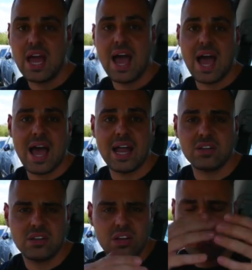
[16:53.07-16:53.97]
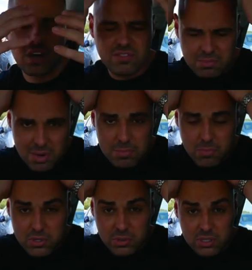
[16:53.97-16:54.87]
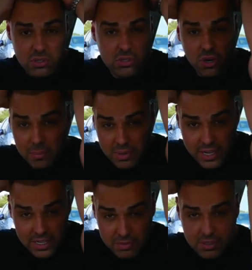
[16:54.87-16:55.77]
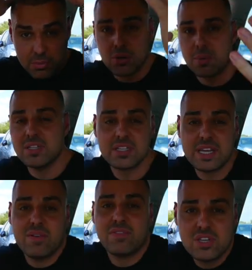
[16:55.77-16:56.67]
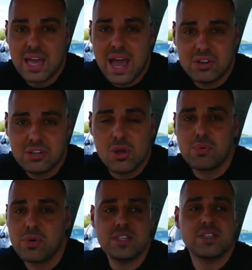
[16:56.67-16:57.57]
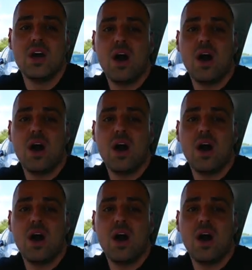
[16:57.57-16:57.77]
and I can't even remember which one of you commented, but someone commented, said, "How can you get out in the Cooper S?"